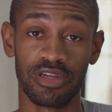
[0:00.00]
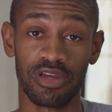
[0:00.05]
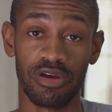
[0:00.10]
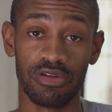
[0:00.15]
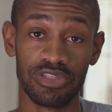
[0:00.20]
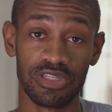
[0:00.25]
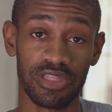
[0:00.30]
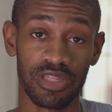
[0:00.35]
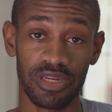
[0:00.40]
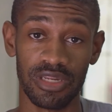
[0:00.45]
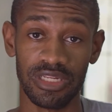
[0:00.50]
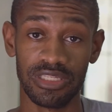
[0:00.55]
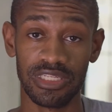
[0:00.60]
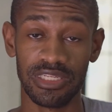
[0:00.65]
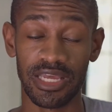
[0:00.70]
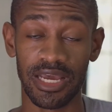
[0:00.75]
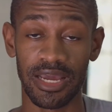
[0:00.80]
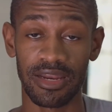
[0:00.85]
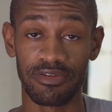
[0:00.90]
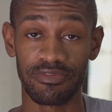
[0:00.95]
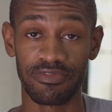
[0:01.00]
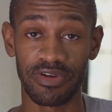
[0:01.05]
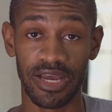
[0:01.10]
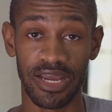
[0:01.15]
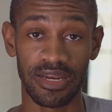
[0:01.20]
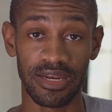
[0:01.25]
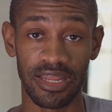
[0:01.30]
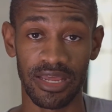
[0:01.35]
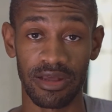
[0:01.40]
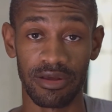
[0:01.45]
go to the DTI to
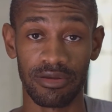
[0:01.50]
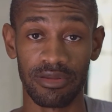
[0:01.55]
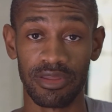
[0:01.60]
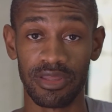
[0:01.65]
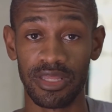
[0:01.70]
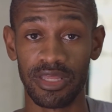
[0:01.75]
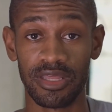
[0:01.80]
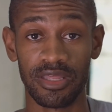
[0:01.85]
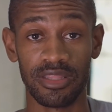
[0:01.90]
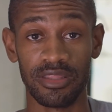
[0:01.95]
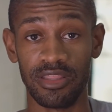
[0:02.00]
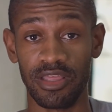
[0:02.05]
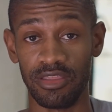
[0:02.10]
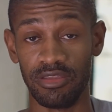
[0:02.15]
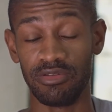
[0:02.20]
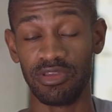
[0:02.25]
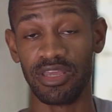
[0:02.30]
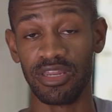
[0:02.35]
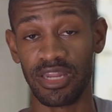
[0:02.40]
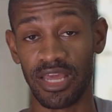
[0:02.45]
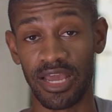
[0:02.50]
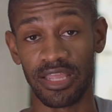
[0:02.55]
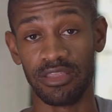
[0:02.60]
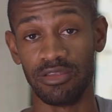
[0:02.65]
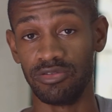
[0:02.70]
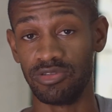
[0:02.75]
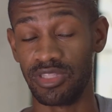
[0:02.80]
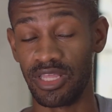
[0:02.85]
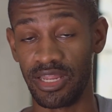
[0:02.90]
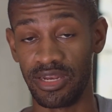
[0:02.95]
find out that you cannot
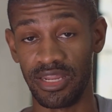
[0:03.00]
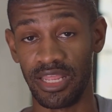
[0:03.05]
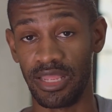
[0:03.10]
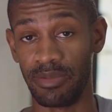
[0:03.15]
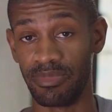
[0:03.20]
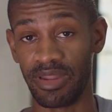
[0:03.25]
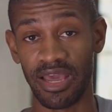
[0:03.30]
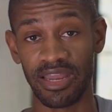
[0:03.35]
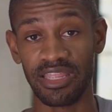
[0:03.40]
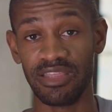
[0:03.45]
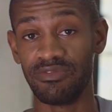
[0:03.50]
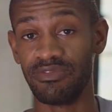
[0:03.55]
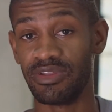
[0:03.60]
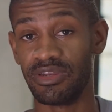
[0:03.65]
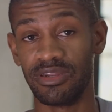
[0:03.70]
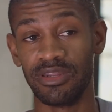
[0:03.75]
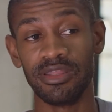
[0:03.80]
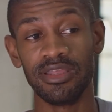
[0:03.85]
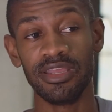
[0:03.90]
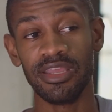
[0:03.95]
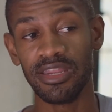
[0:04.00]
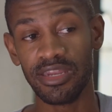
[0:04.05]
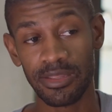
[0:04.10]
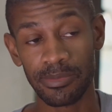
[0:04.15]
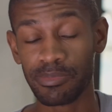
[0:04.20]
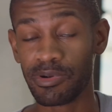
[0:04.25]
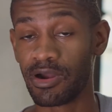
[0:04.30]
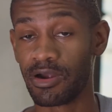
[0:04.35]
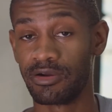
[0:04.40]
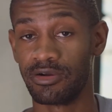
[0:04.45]
use that name, not even any
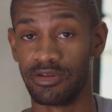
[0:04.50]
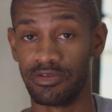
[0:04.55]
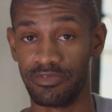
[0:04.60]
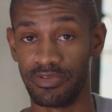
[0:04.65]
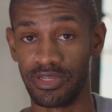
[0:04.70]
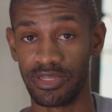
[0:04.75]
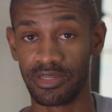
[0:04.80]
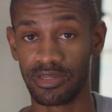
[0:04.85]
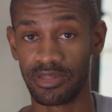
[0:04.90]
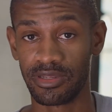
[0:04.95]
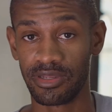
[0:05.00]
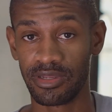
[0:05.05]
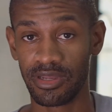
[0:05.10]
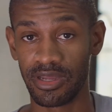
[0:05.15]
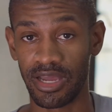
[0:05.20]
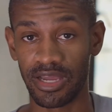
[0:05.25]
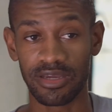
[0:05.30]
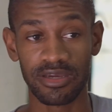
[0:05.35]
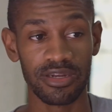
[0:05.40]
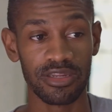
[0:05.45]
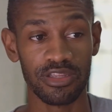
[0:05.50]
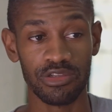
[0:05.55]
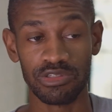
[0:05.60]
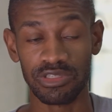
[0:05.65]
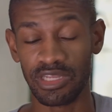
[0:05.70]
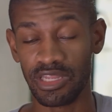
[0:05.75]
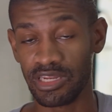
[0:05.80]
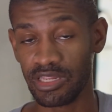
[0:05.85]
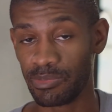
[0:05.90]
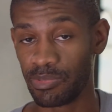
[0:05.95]
part of it. I couldn't use
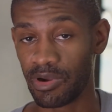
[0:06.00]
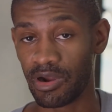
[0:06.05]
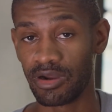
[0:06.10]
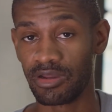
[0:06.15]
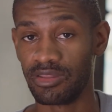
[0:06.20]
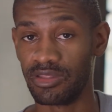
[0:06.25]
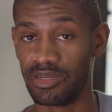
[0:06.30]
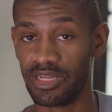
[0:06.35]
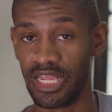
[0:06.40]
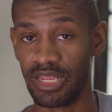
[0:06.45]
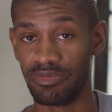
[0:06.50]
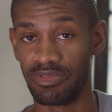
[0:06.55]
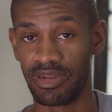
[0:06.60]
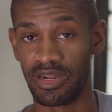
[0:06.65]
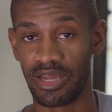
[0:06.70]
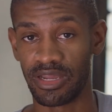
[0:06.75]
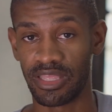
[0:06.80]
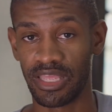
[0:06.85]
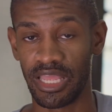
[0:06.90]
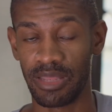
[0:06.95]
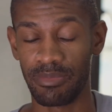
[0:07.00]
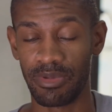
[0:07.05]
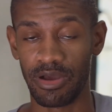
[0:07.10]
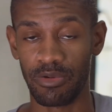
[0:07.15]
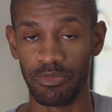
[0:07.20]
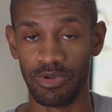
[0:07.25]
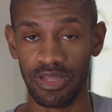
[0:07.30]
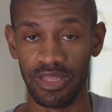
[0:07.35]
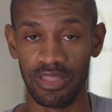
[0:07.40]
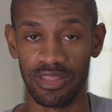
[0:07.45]
any part of the name that I came
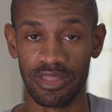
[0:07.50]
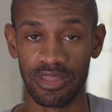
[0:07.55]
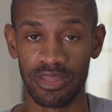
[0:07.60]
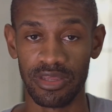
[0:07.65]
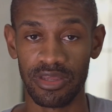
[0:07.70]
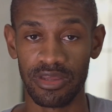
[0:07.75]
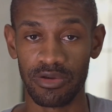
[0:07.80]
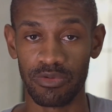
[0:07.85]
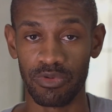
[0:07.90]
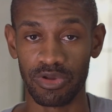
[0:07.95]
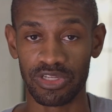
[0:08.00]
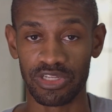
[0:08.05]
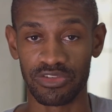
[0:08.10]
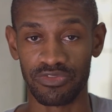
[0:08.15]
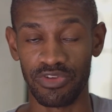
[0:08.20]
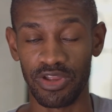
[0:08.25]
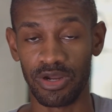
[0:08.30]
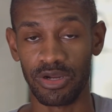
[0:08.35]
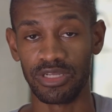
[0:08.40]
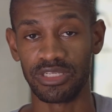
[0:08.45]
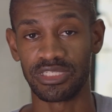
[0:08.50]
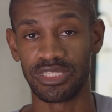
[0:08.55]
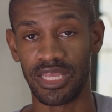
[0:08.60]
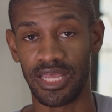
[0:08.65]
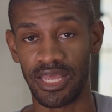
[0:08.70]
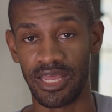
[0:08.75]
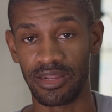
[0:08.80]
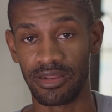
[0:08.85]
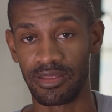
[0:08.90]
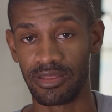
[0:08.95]
up with, which is very
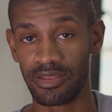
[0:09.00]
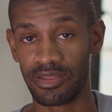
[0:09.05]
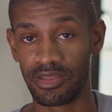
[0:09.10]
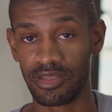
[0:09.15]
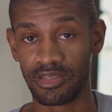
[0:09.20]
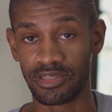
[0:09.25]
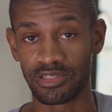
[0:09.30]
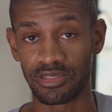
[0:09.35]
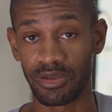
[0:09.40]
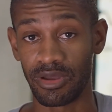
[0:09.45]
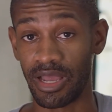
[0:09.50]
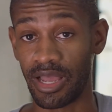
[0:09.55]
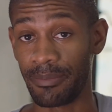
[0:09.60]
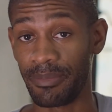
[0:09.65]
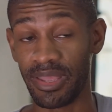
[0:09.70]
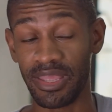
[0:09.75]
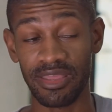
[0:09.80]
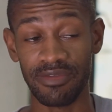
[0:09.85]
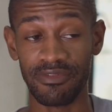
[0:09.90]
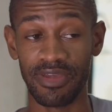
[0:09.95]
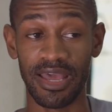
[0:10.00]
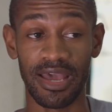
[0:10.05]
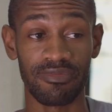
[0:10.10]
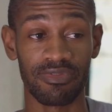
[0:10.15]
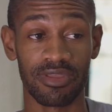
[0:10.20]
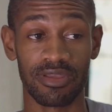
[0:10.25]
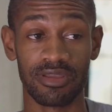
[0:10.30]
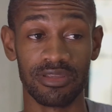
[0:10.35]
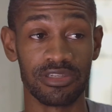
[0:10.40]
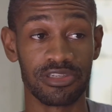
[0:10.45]
sad. So I may even have
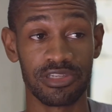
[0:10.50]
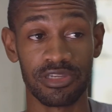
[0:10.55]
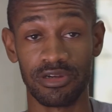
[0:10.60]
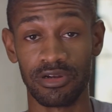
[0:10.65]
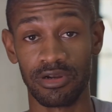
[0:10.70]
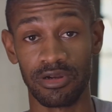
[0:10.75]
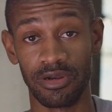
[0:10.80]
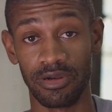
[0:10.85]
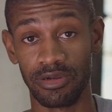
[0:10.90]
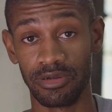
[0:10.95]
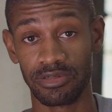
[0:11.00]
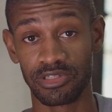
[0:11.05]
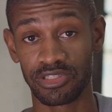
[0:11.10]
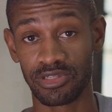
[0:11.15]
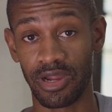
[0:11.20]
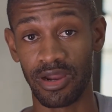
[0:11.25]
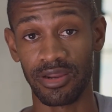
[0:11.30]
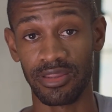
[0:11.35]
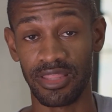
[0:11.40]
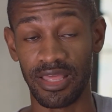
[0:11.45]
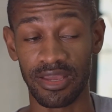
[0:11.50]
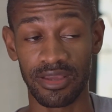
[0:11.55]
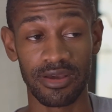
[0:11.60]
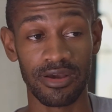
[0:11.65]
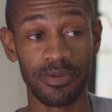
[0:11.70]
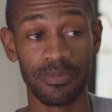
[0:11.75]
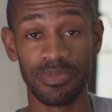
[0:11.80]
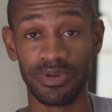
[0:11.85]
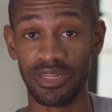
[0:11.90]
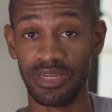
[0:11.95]
to consider starting that
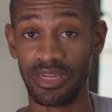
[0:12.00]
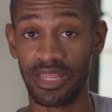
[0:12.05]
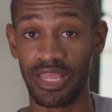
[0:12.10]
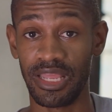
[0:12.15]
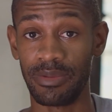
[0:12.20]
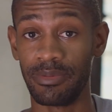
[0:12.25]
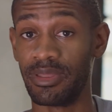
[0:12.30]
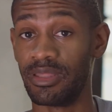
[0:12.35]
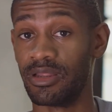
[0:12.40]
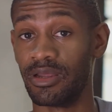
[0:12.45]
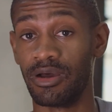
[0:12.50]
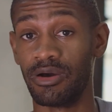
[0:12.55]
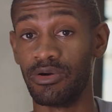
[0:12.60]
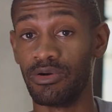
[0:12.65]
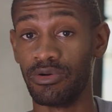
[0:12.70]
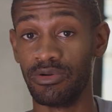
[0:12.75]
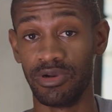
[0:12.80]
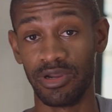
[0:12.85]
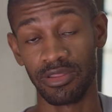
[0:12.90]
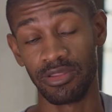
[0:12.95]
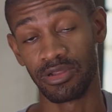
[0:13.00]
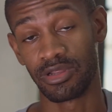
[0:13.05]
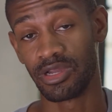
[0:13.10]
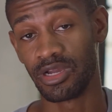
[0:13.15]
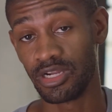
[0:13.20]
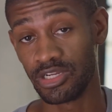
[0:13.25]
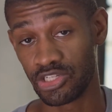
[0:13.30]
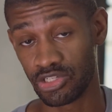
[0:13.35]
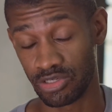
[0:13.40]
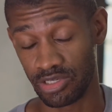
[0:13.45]
company name in a whole nother
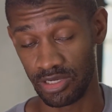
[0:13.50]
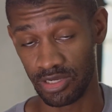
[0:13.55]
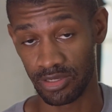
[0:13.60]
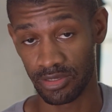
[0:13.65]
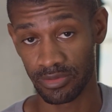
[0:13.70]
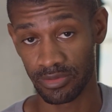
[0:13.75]
country